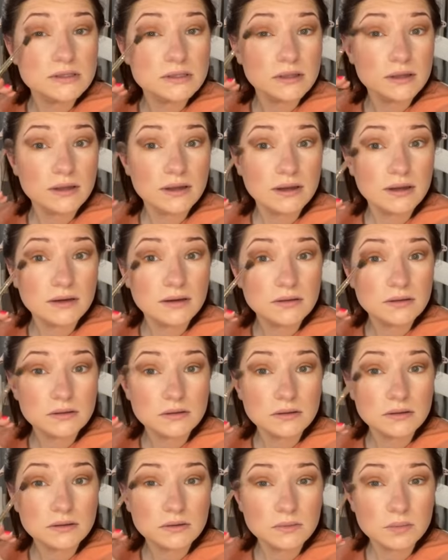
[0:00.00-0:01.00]
this line
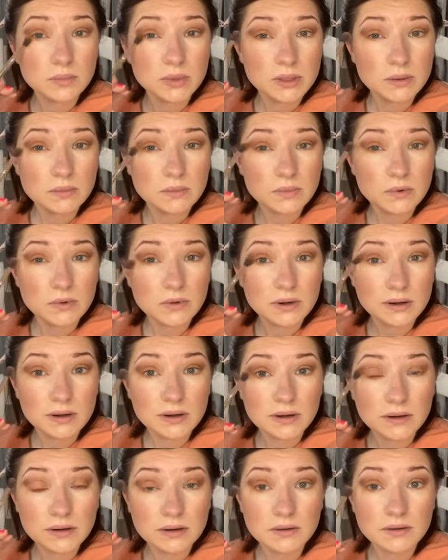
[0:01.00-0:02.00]
a little bit
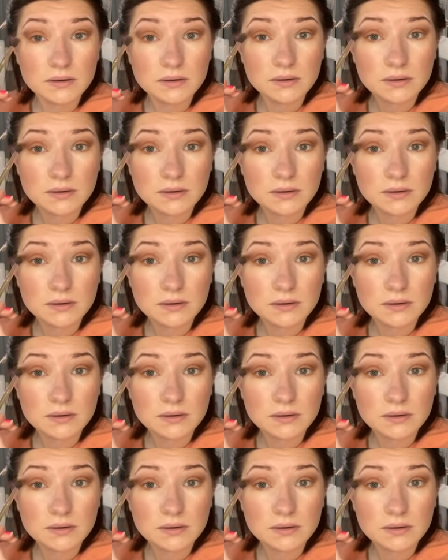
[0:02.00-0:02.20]
more.